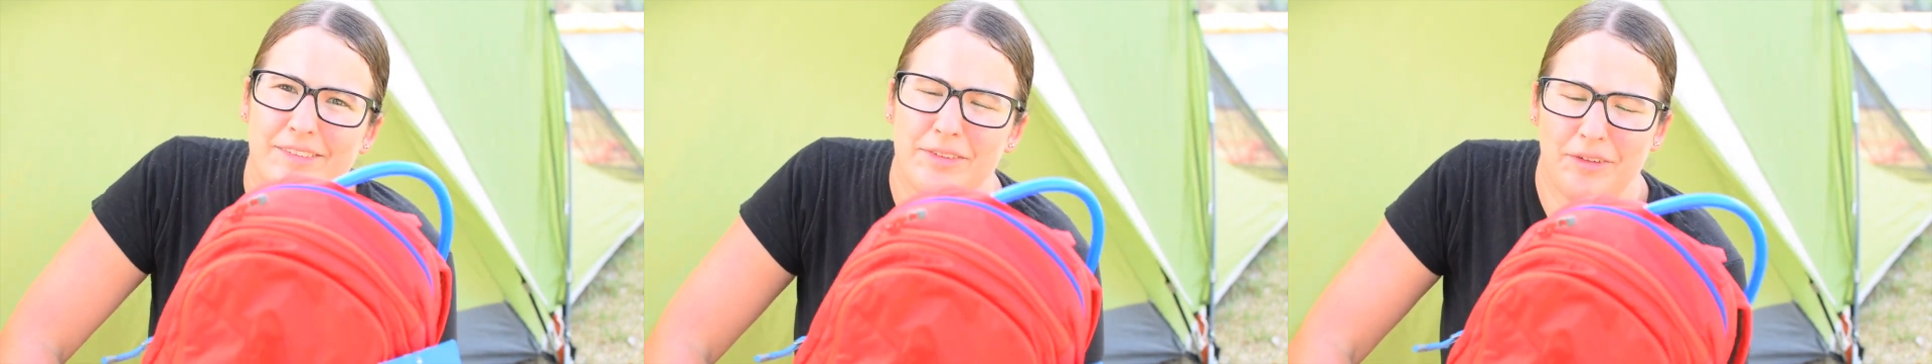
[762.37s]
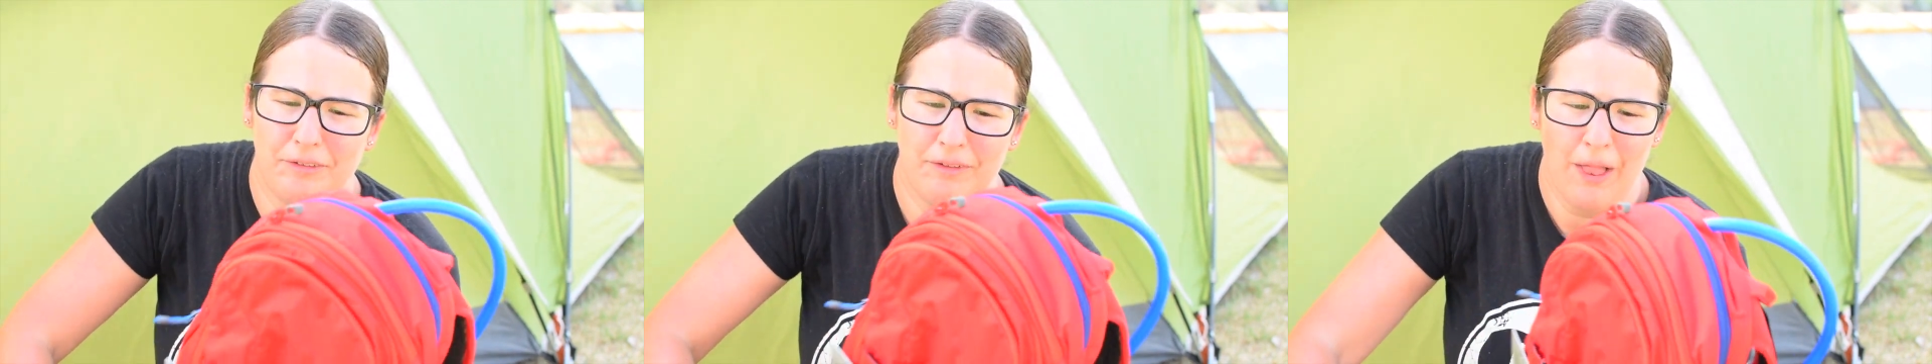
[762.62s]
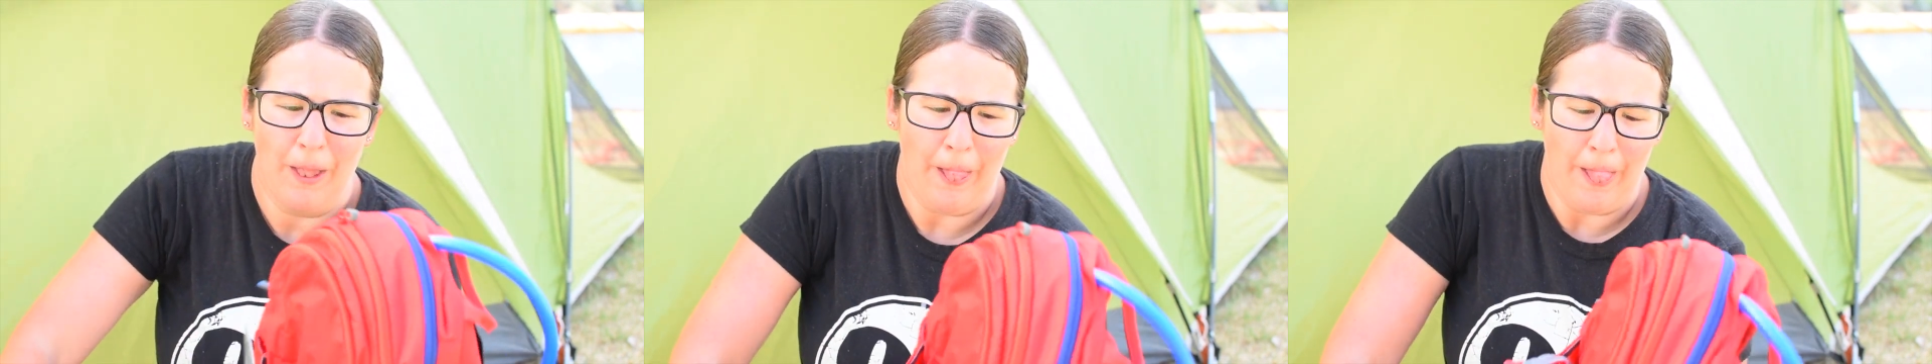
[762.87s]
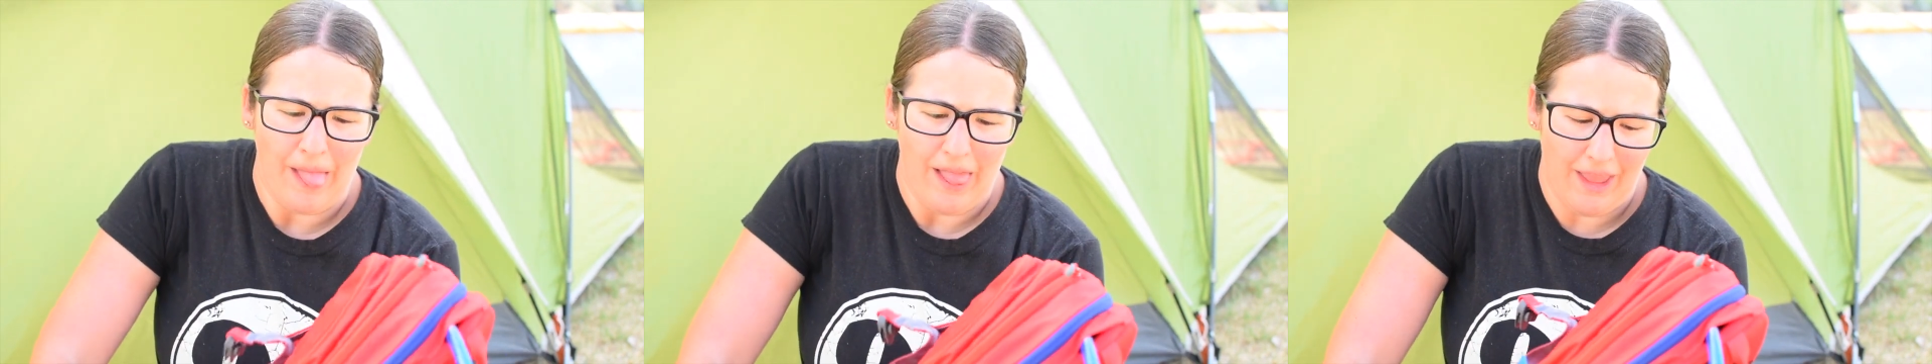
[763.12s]
So
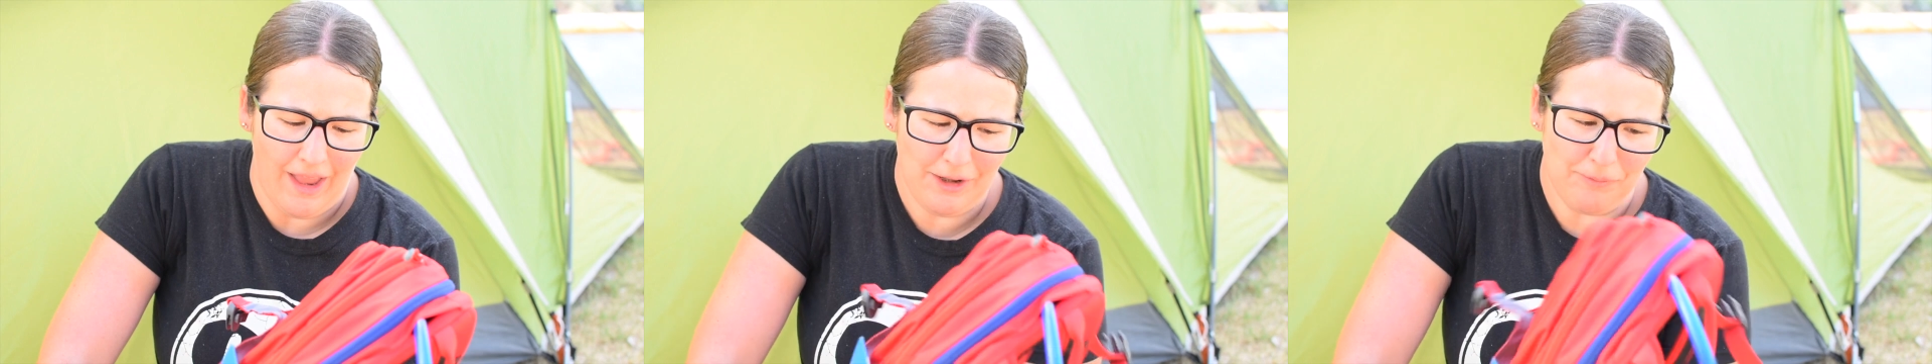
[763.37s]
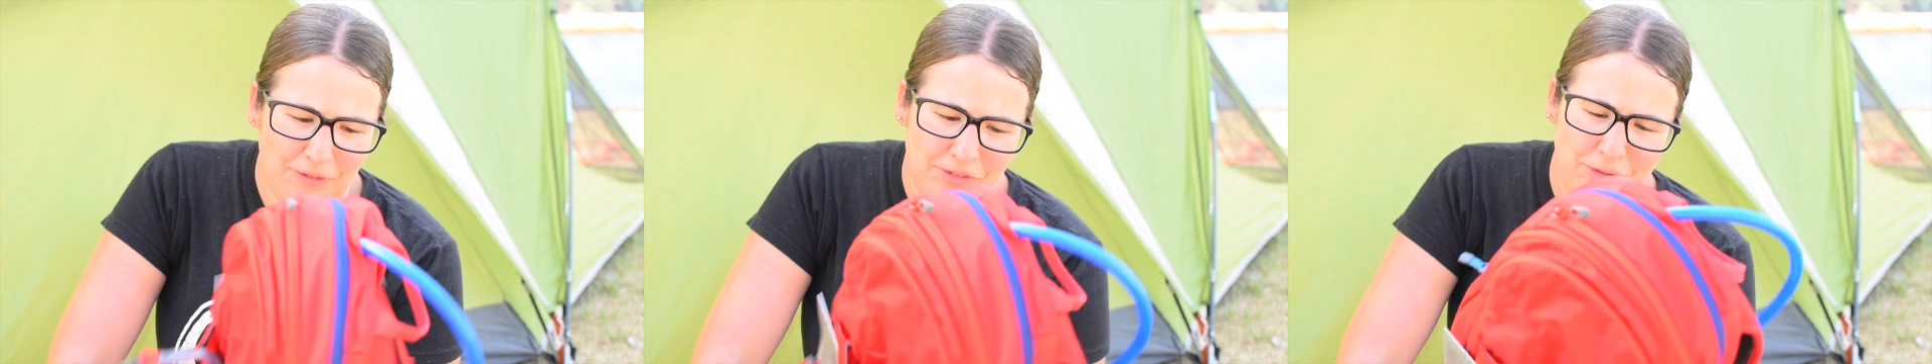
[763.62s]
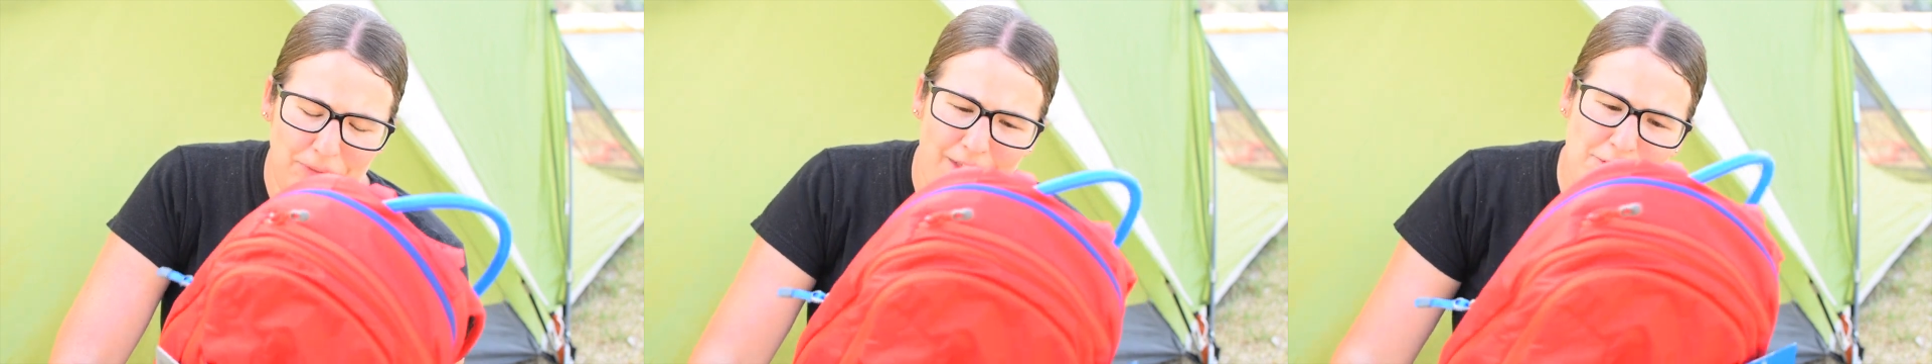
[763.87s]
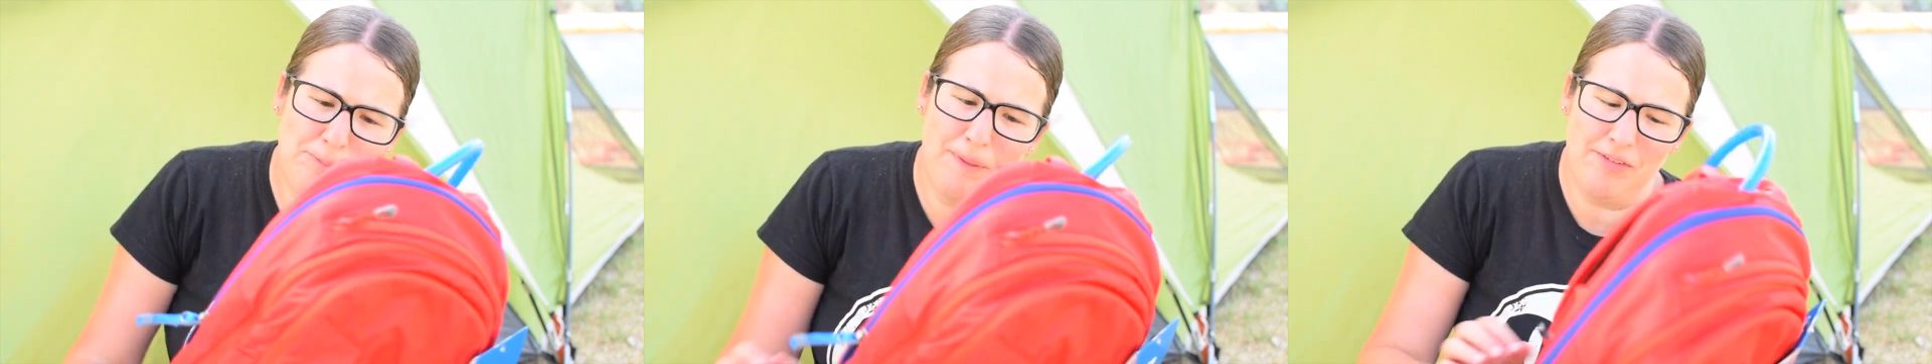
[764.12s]
anyways, so
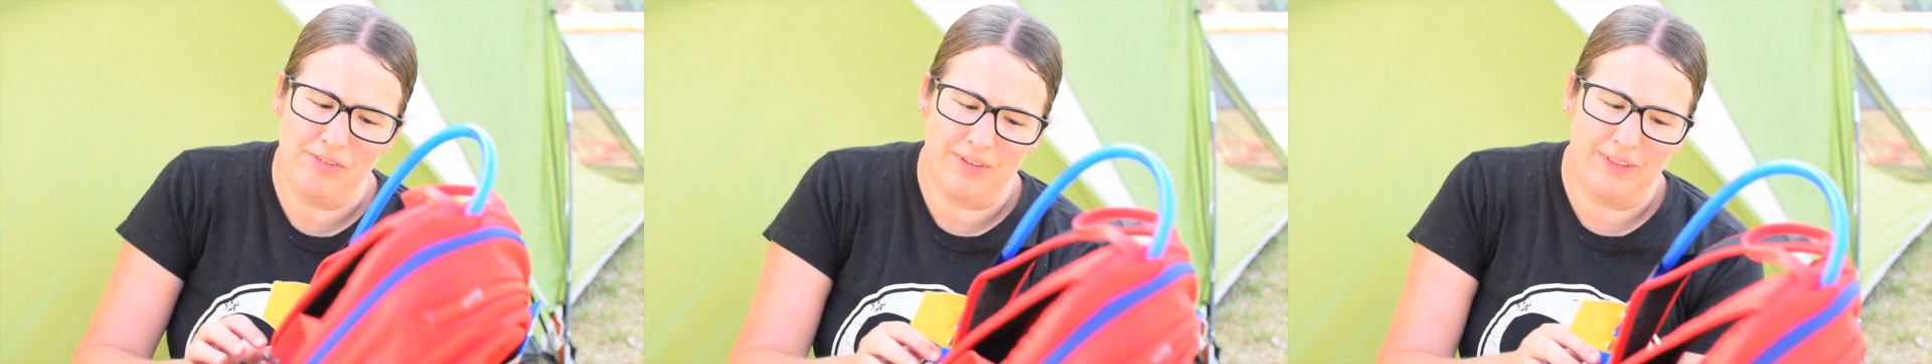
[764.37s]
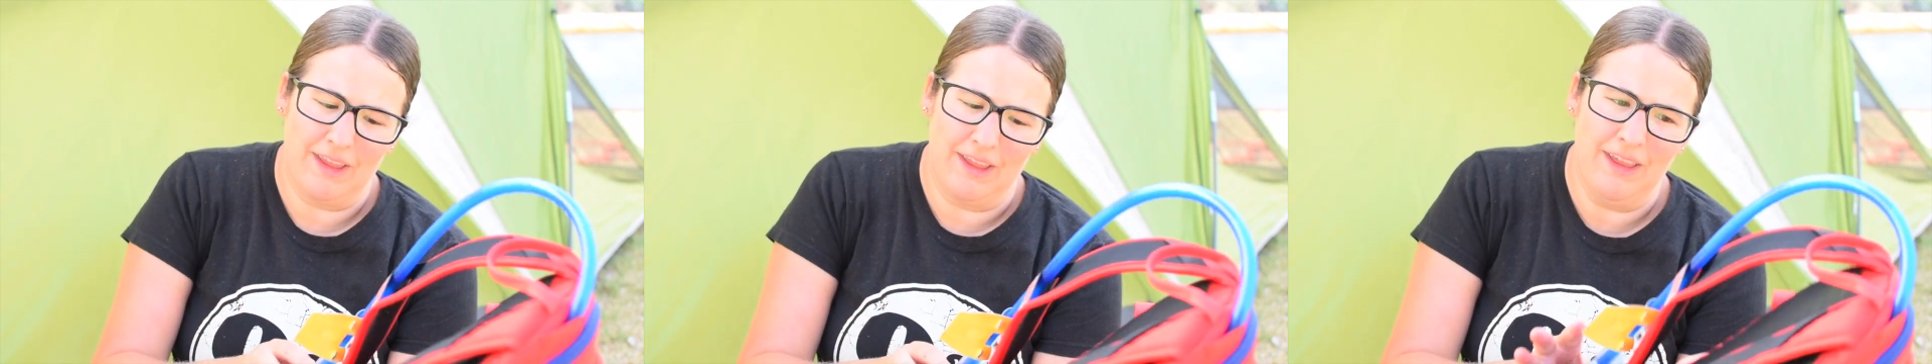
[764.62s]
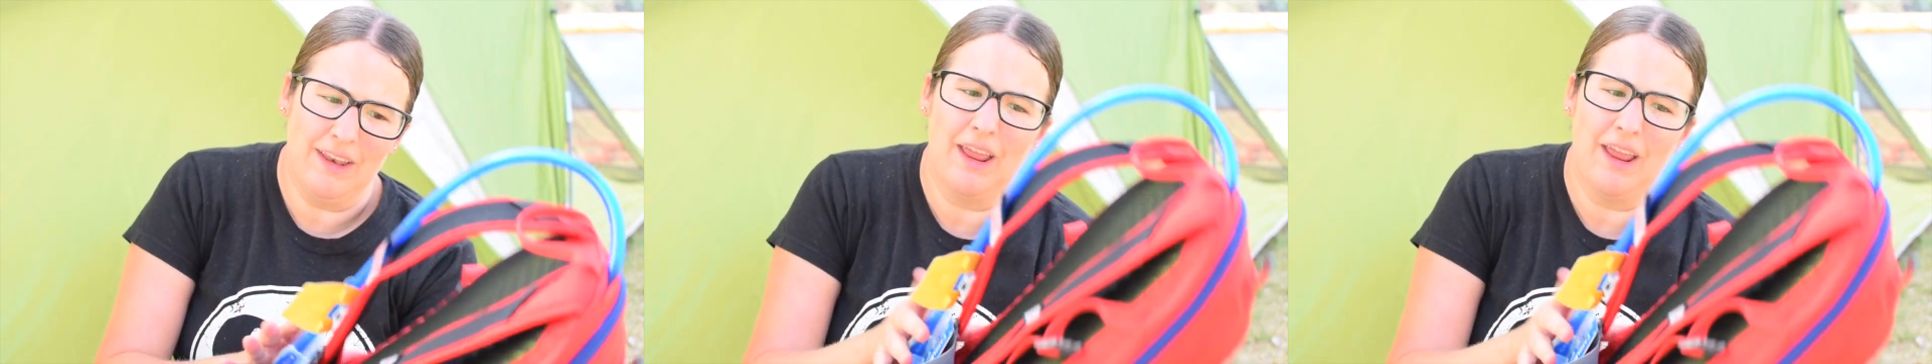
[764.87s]
that's basically it.